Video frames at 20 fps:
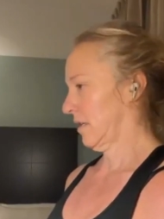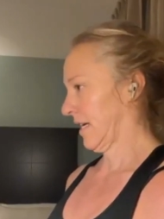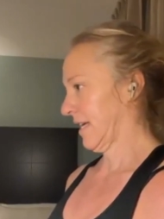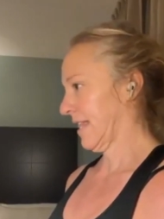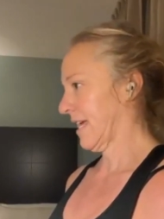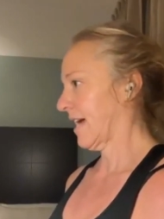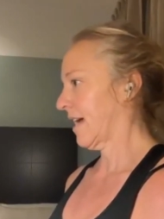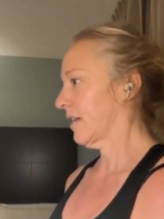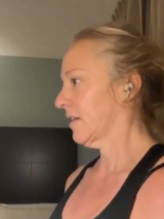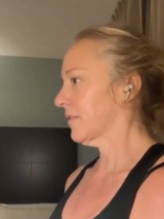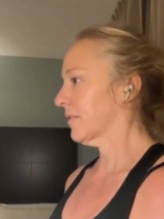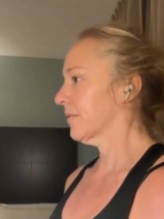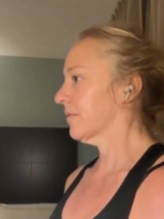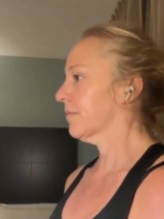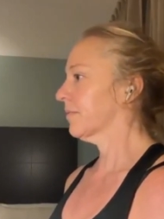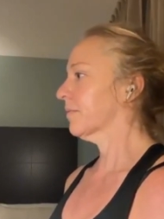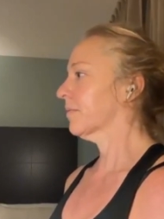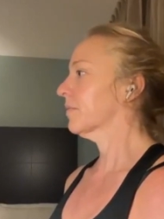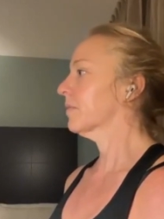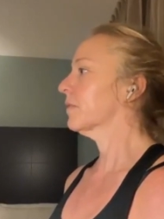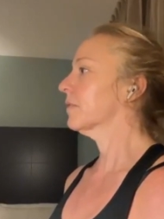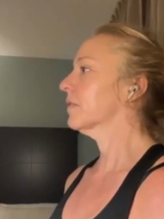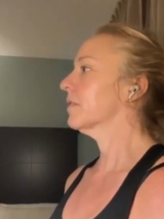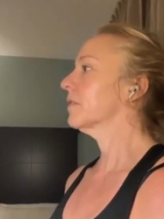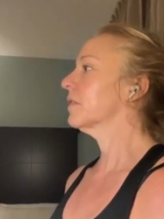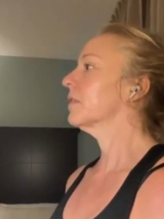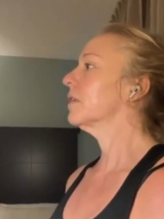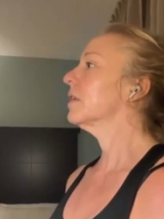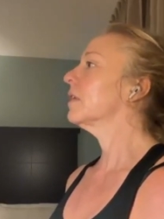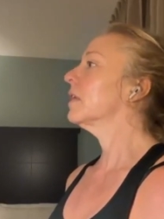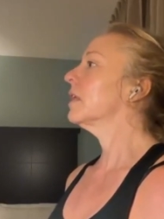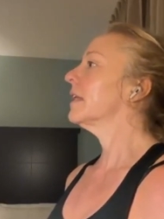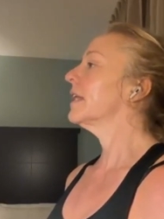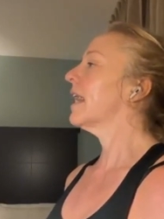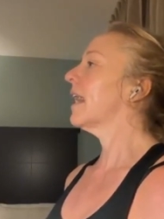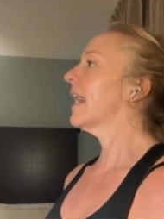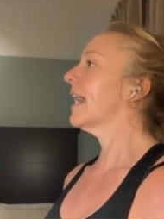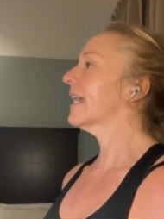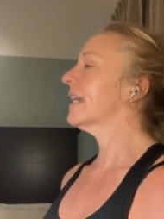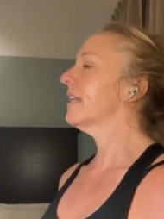Look at that.
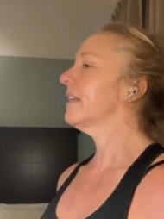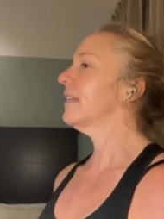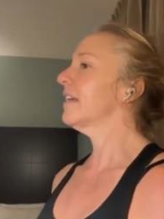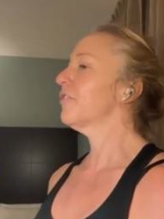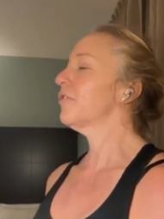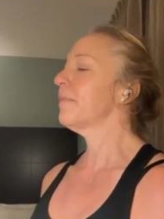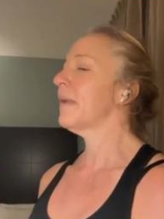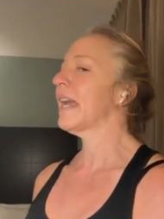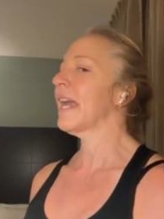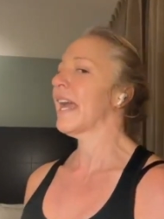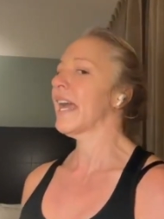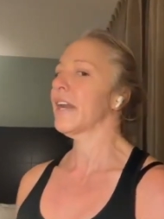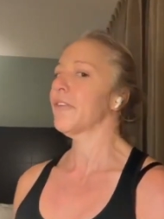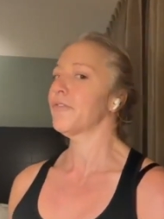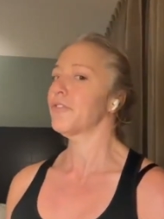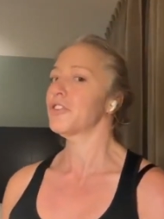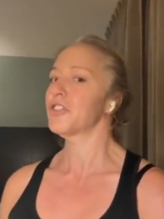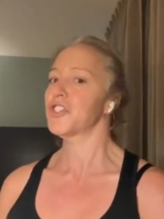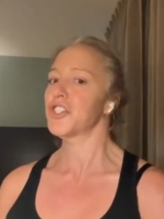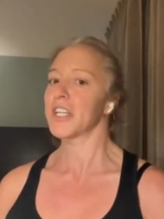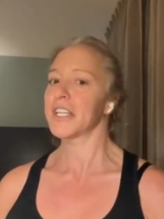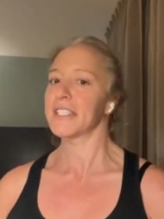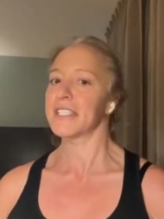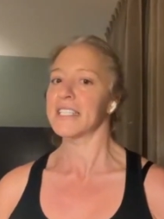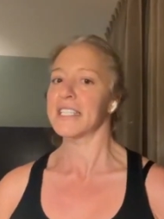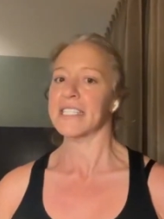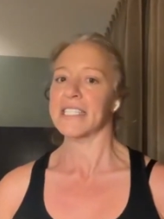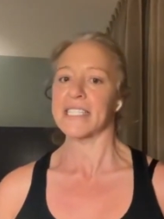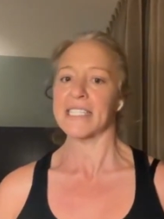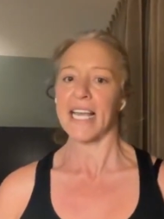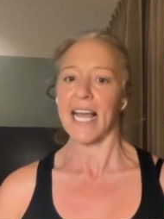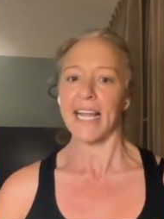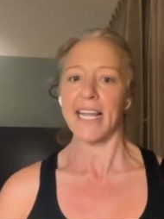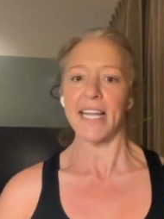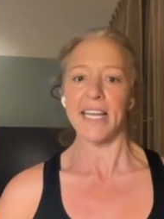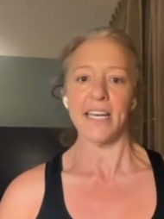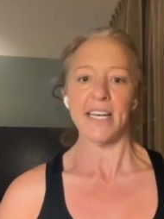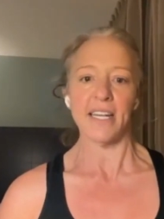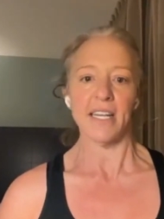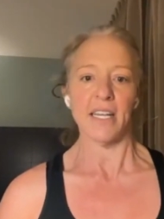Now I can lift my head for just a
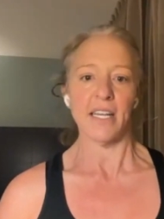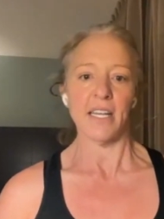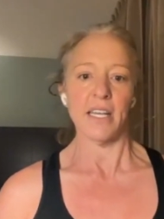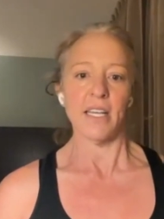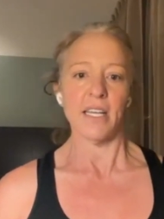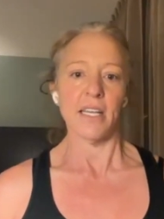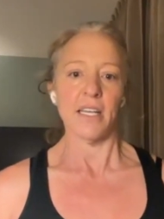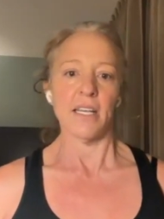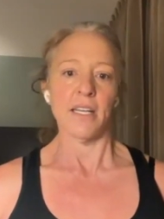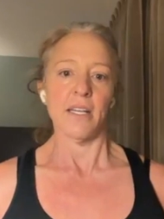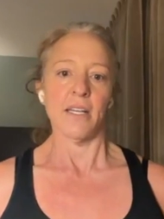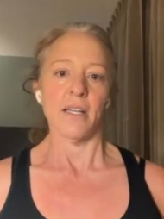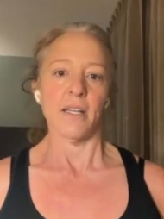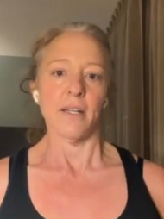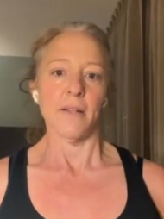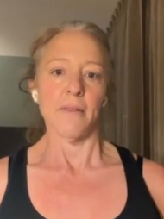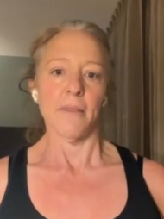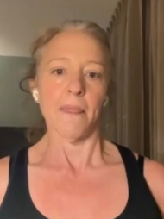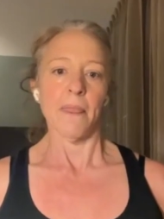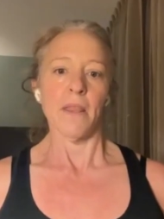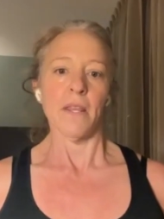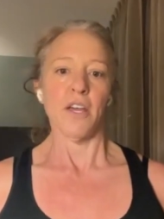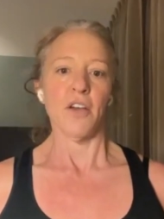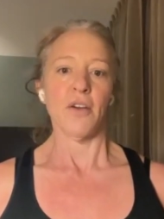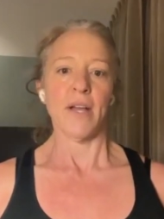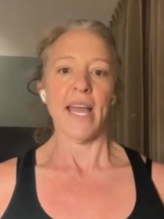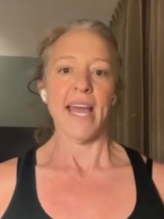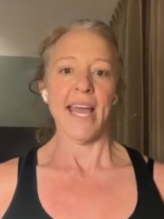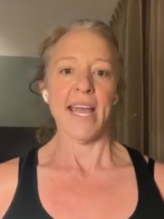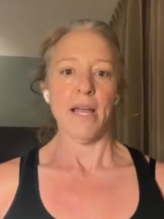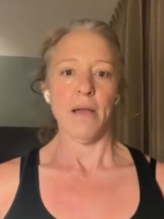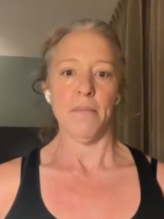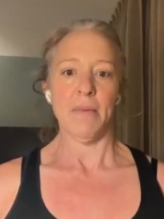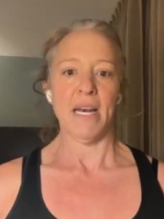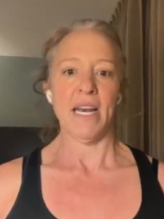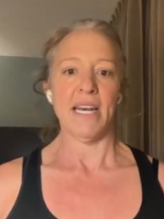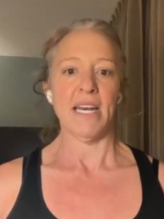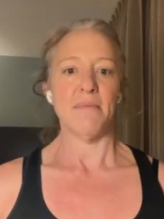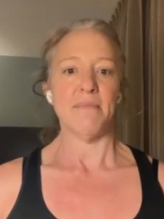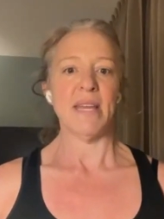second, okay?
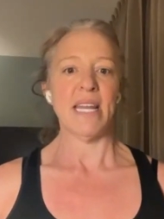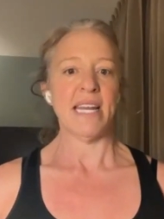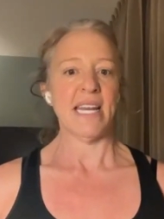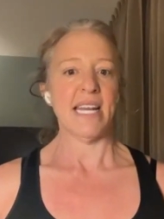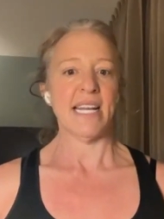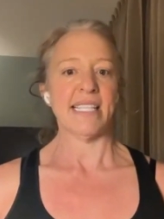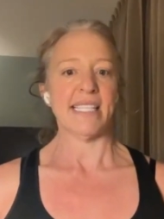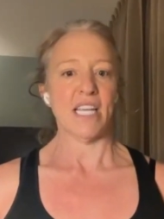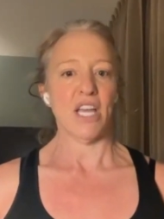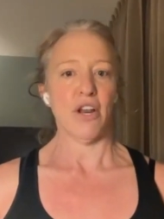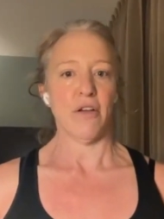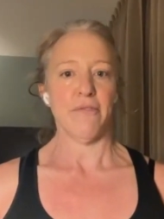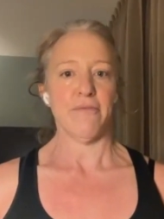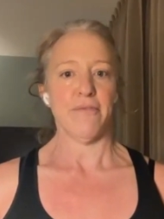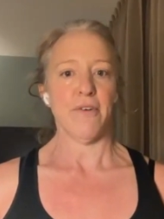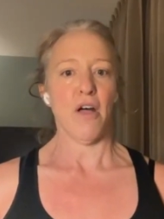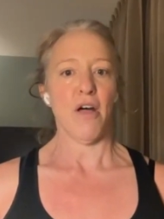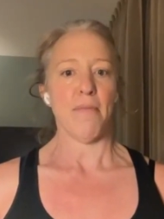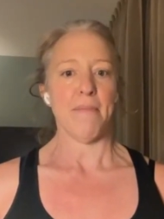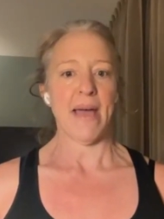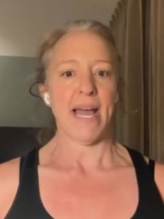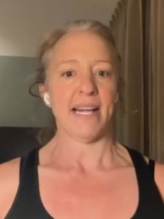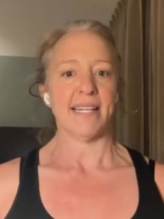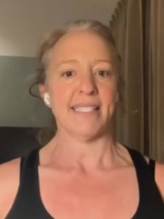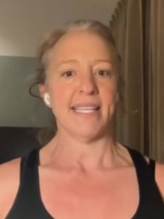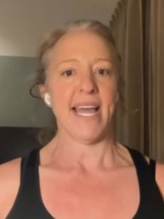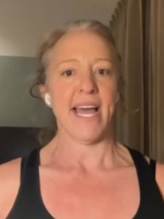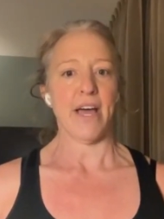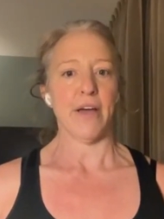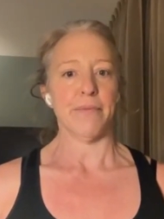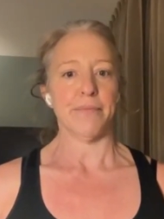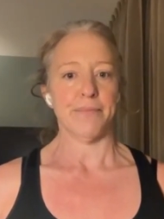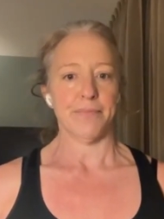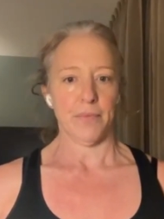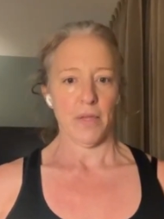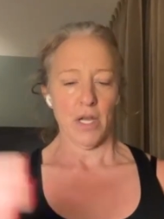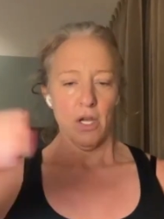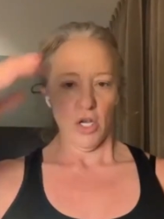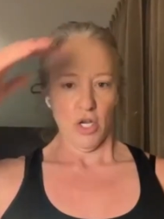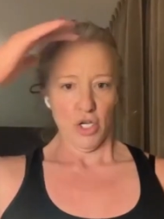But in a minute, it's gonna fall back down.
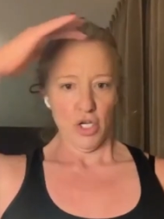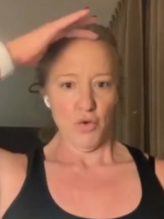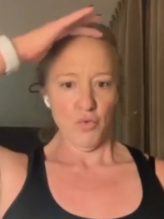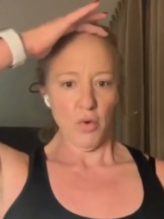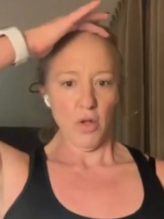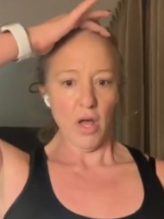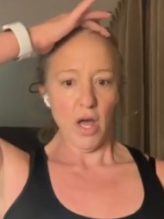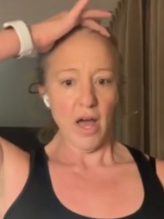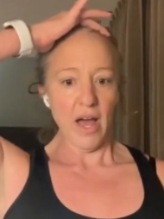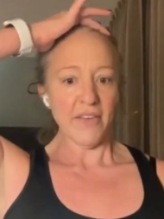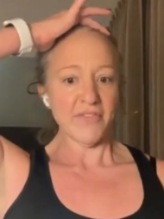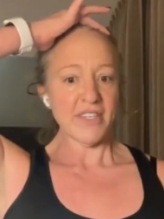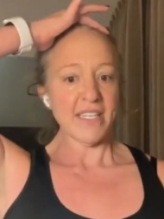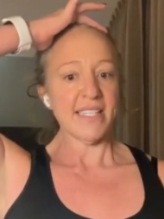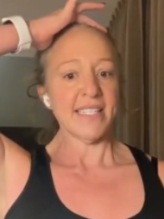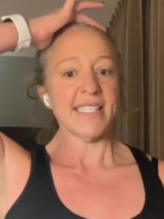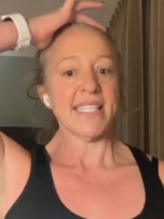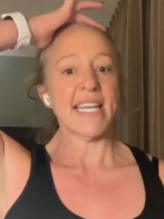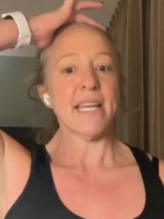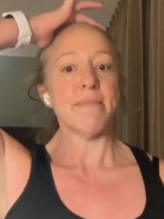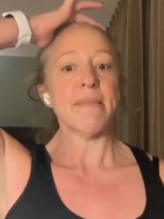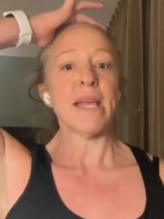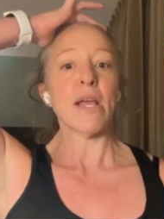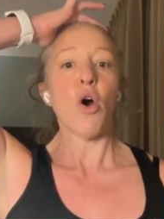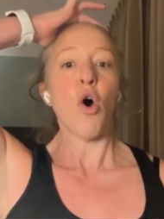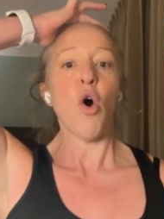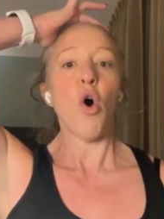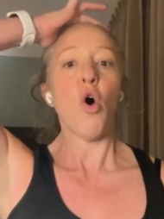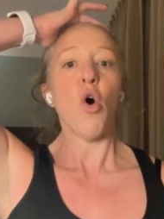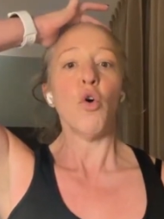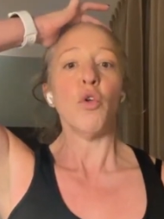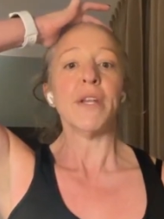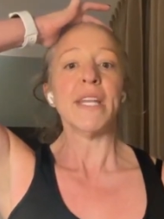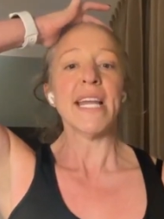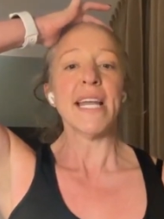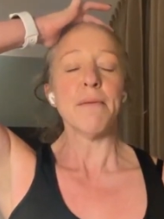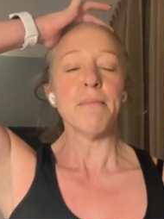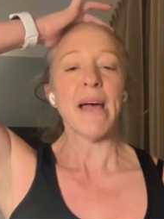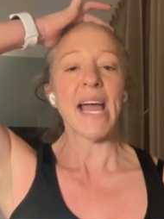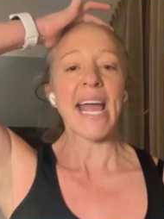You will often see me
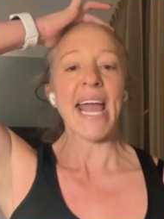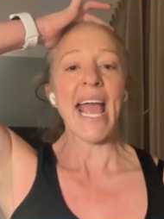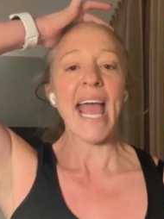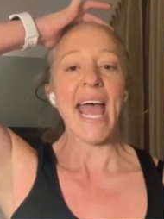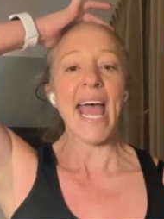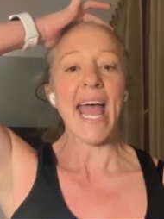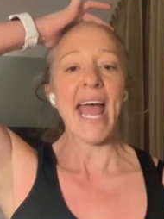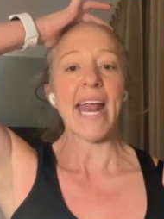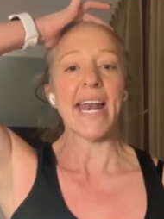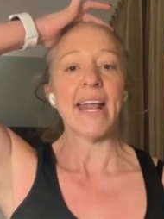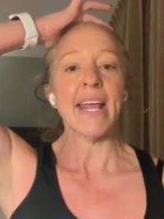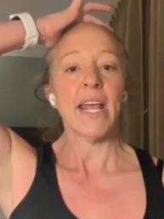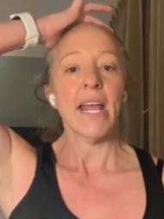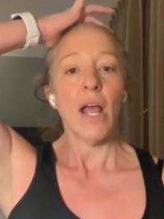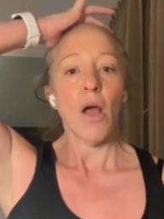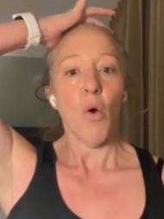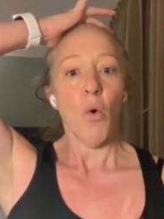holding my head.